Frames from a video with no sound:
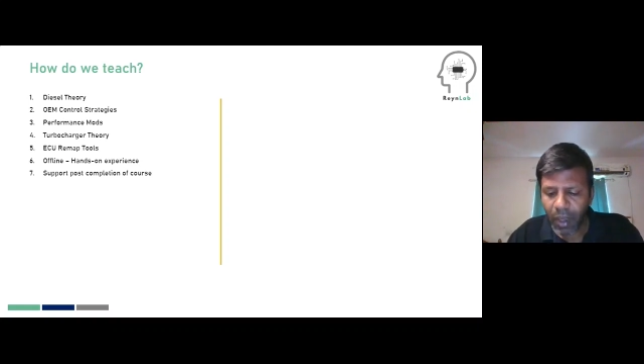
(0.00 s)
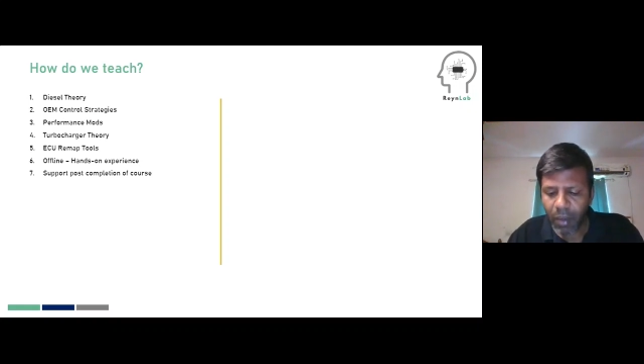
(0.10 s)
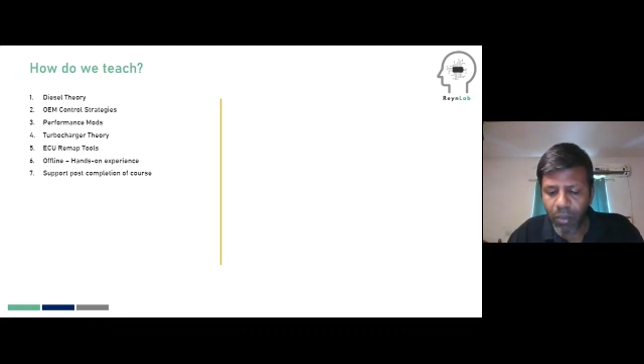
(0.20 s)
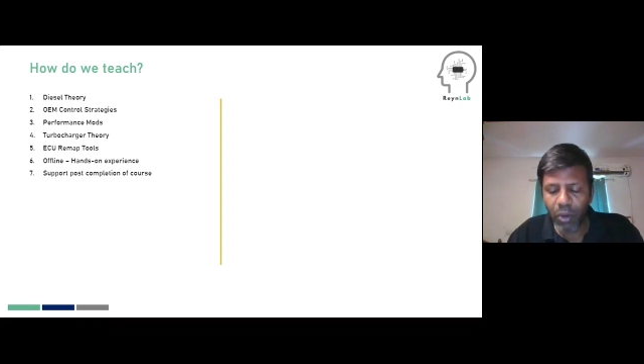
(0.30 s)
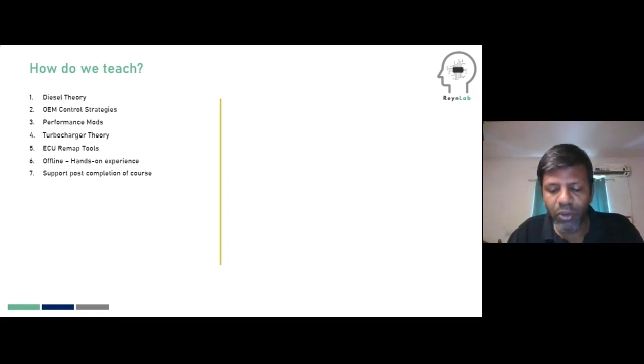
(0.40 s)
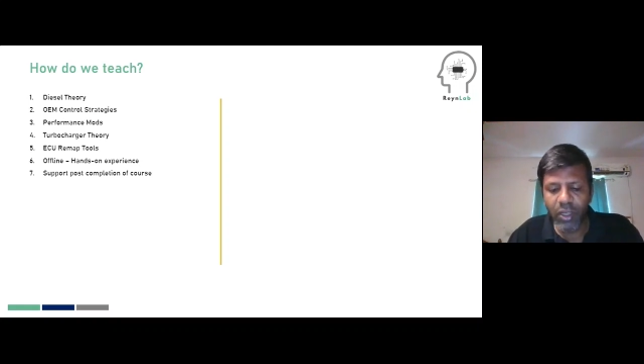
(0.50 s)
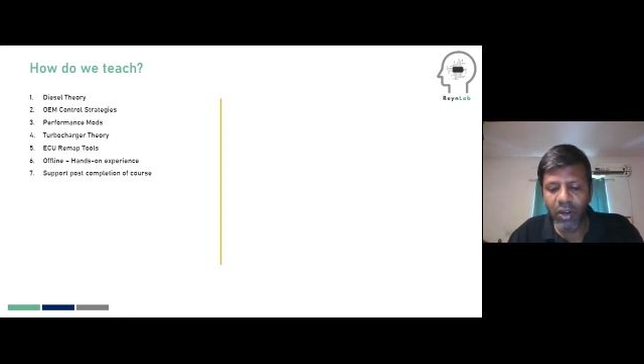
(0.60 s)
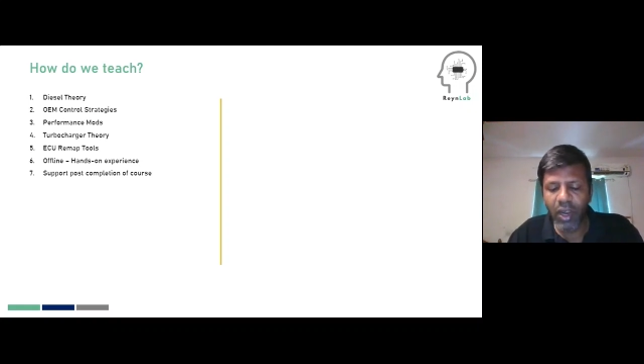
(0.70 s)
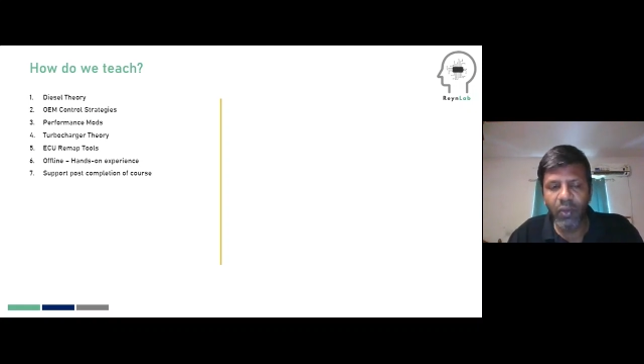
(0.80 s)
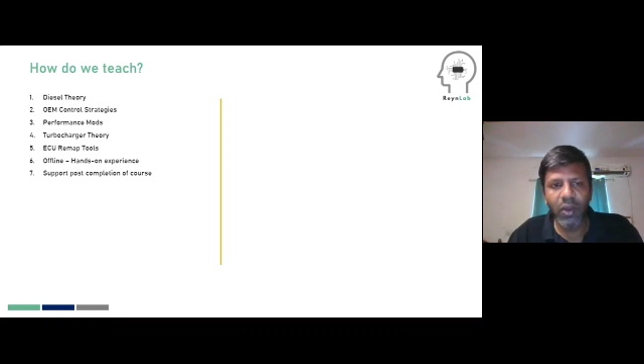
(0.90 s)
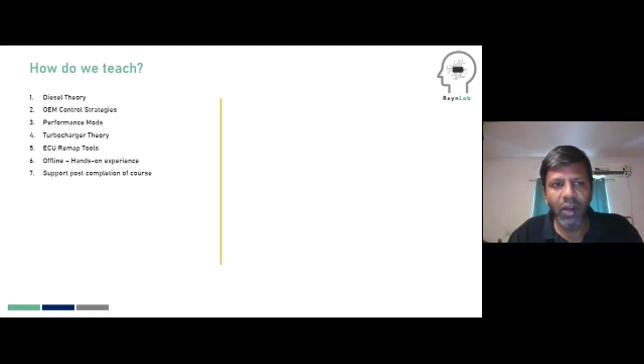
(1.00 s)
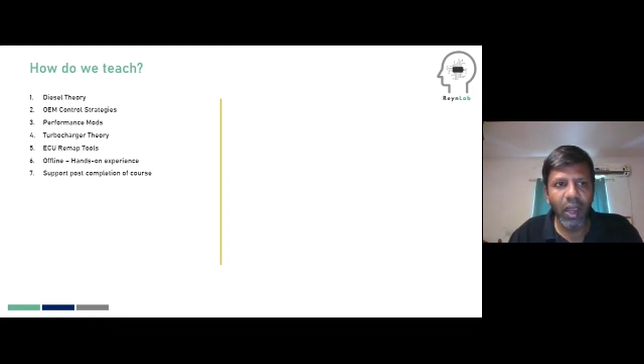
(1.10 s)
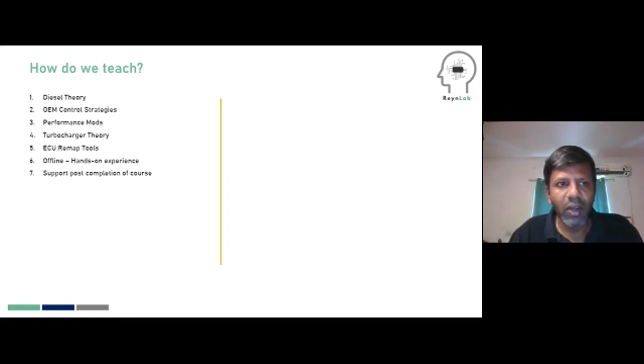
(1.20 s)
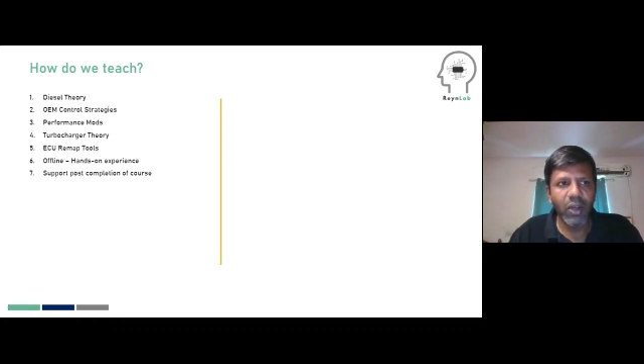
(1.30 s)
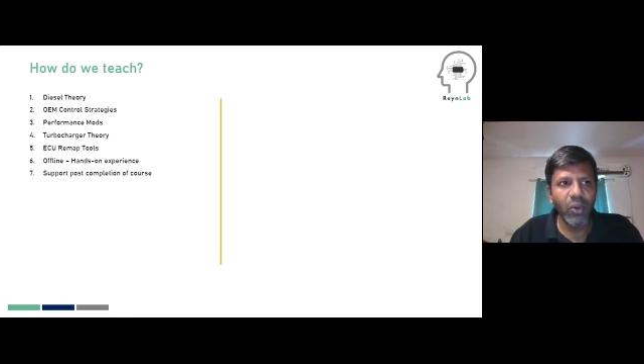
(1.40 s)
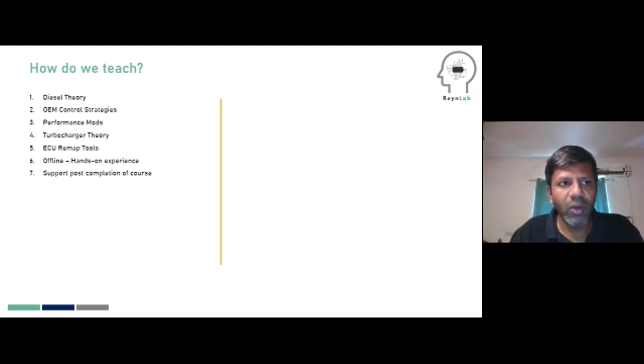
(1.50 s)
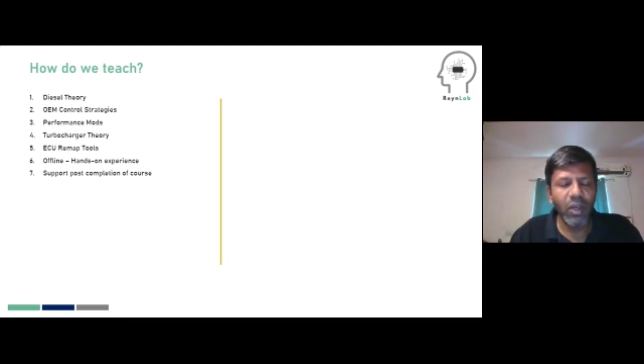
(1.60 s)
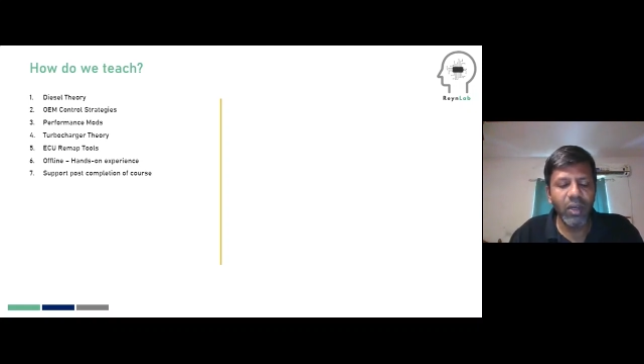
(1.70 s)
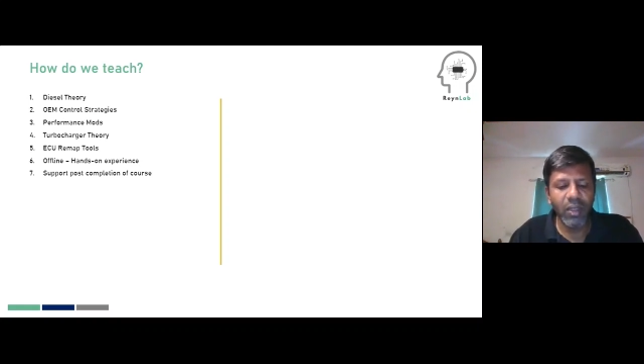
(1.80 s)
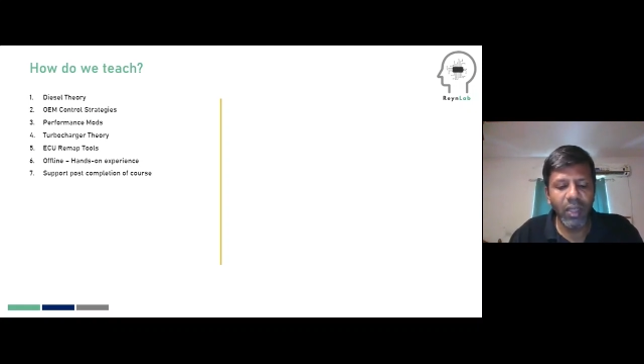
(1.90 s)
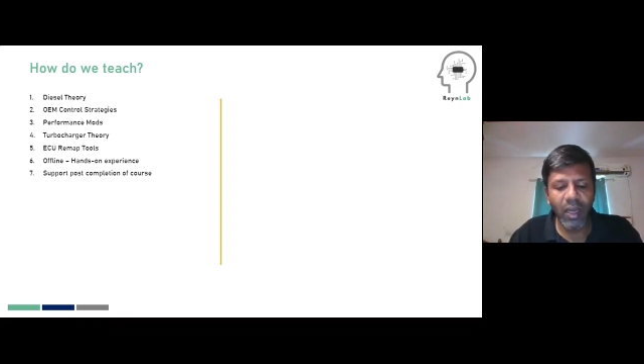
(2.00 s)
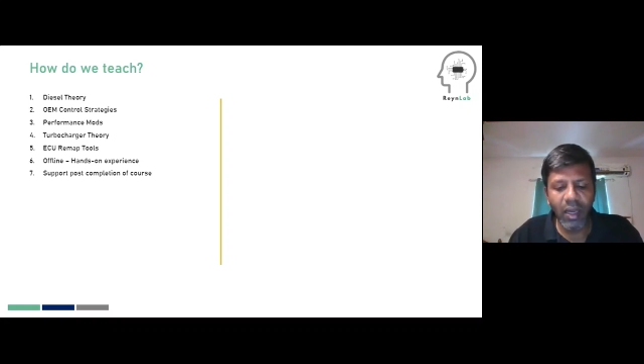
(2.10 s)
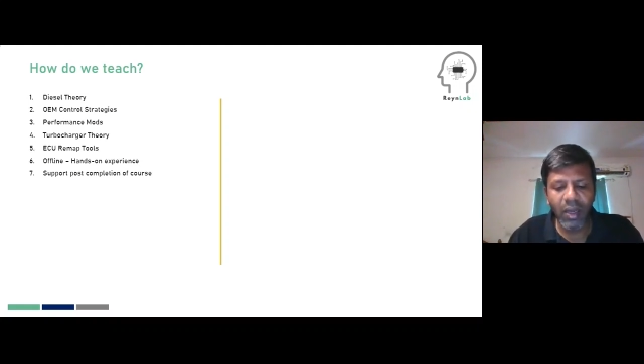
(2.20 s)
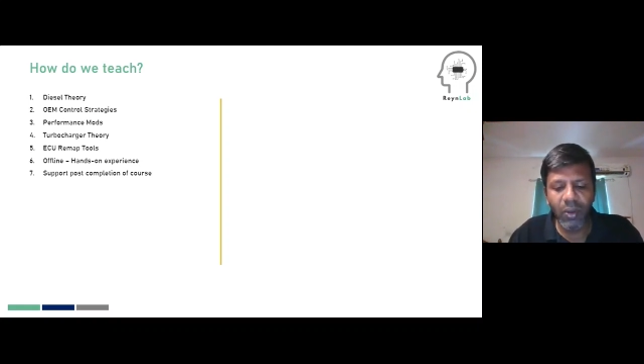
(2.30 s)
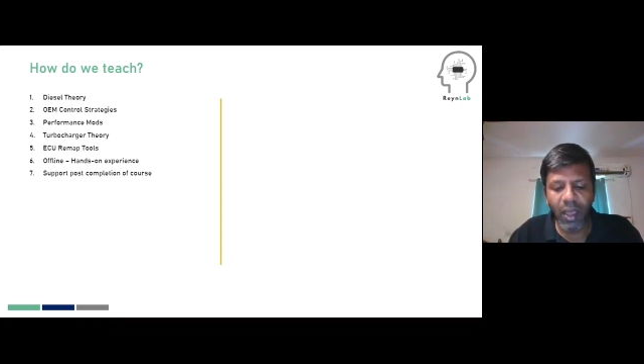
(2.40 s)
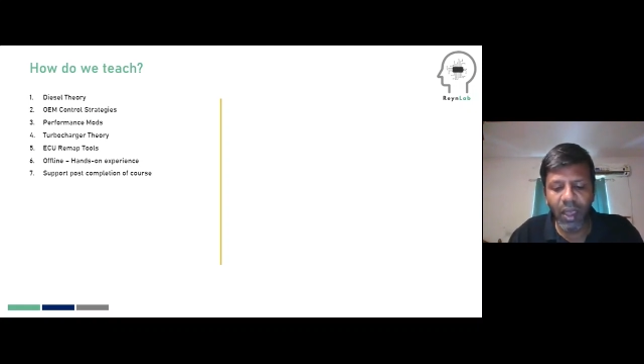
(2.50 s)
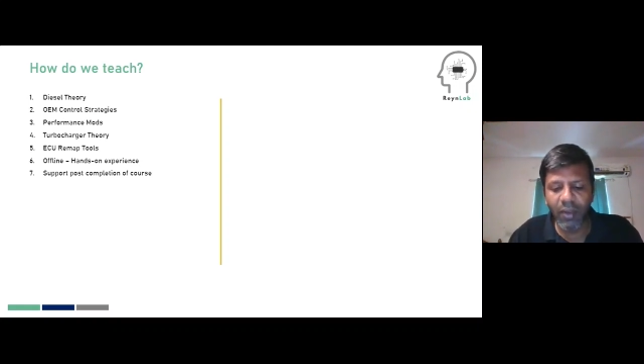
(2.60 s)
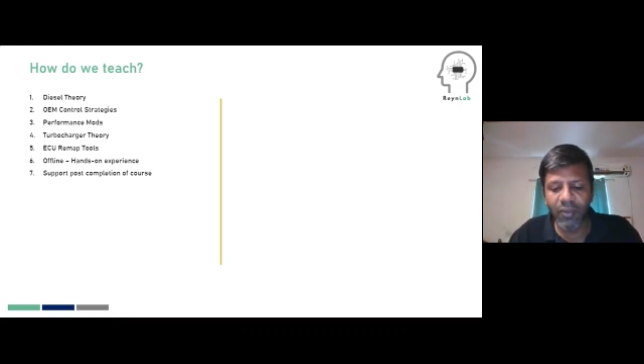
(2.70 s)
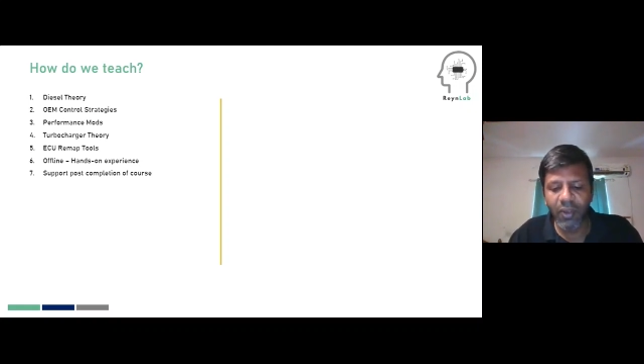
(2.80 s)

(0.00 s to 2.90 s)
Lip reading: both the driver and tuner, they need to have